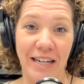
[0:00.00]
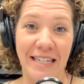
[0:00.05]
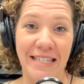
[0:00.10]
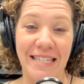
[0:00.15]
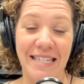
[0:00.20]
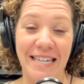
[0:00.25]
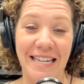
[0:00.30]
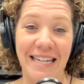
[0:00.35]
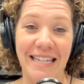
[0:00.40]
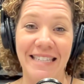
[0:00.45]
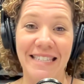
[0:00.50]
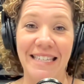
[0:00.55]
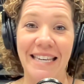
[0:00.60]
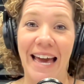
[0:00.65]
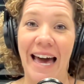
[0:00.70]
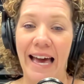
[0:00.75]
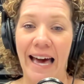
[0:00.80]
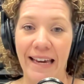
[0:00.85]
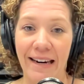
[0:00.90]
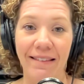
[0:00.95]
in teens and
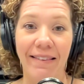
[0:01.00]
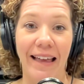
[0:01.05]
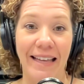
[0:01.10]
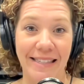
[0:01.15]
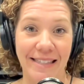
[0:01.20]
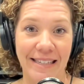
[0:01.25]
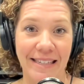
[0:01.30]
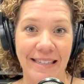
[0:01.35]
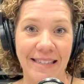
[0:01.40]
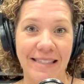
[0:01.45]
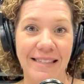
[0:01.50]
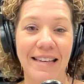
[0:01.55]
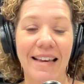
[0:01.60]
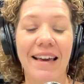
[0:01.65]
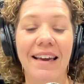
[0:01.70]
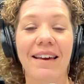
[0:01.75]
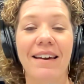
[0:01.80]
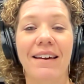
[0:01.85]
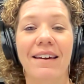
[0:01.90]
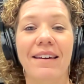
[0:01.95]
adolescents,
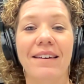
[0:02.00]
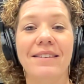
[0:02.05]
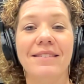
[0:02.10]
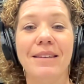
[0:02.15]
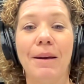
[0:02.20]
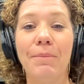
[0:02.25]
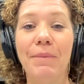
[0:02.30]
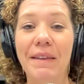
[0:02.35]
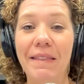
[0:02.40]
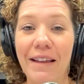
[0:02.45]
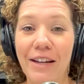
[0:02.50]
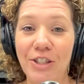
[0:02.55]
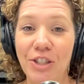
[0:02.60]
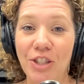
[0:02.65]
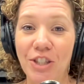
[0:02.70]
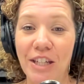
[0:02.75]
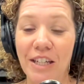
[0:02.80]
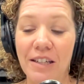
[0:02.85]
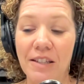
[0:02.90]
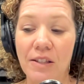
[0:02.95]
something that
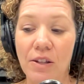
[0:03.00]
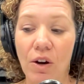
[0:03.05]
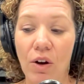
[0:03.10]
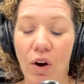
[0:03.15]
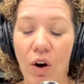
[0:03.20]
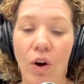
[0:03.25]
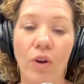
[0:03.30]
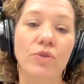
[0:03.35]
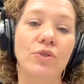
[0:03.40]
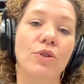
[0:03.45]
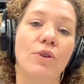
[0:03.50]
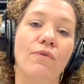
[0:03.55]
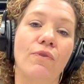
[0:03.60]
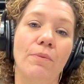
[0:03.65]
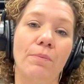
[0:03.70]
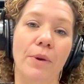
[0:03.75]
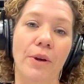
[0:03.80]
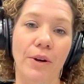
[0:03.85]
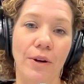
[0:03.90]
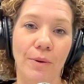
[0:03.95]
she is all too
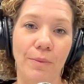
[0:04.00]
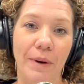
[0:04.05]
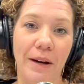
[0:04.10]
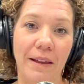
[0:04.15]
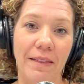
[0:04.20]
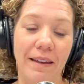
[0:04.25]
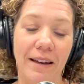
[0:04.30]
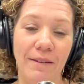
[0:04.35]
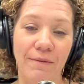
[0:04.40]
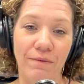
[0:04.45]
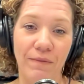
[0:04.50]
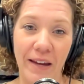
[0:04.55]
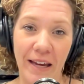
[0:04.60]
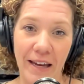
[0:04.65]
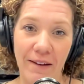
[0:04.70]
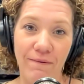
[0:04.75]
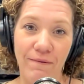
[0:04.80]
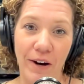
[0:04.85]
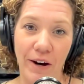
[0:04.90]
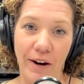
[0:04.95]
familiar with and
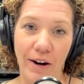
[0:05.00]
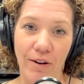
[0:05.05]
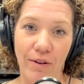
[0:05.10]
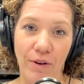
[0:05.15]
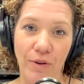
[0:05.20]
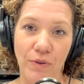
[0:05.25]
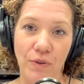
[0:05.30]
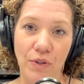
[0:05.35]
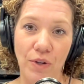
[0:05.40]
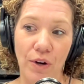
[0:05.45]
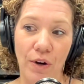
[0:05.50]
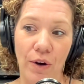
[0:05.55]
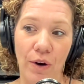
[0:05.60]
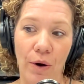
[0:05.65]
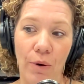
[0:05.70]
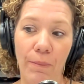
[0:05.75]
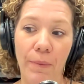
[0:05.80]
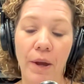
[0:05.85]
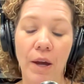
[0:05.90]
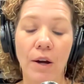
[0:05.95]
hit very close to
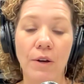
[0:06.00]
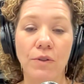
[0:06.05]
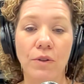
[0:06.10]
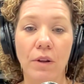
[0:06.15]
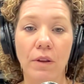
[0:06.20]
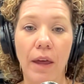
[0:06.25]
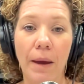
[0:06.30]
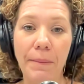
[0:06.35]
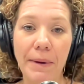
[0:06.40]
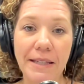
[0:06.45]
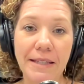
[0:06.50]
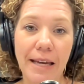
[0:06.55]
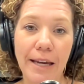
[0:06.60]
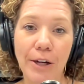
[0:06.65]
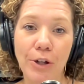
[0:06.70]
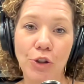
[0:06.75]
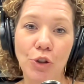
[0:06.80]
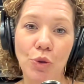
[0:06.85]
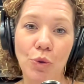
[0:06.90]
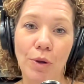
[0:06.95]
home. So let me
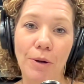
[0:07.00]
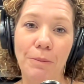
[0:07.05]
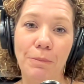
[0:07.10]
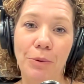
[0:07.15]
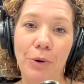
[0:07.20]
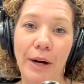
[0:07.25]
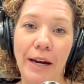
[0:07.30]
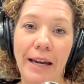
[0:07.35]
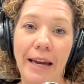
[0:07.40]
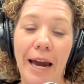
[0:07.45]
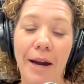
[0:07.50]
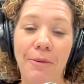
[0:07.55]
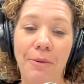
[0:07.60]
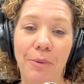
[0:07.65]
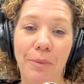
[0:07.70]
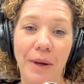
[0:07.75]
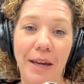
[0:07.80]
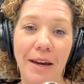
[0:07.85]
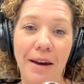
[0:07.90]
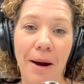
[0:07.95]
take a short break, and when
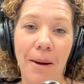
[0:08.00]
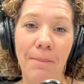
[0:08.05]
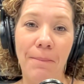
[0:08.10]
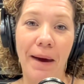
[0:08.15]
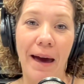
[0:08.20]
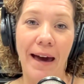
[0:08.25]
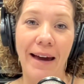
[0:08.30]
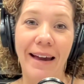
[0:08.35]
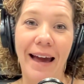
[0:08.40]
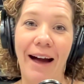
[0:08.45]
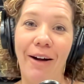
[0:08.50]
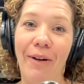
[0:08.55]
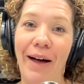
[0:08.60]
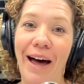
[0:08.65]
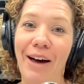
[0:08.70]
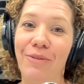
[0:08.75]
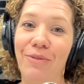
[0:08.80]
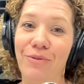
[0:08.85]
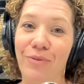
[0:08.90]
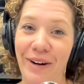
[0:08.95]
we come back, I'll
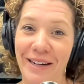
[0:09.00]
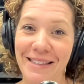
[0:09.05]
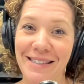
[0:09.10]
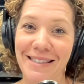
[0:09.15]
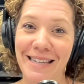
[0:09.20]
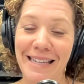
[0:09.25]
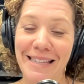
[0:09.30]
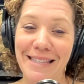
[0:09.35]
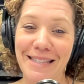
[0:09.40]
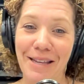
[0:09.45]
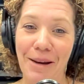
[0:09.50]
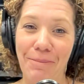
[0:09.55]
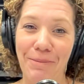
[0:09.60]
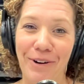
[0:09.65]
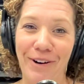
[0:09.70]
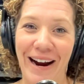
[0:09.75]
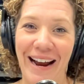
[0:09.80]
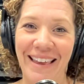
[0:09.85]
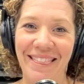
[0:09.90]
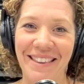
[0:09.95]
have Francine
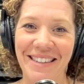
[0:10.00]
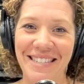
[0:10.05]
Sumner at the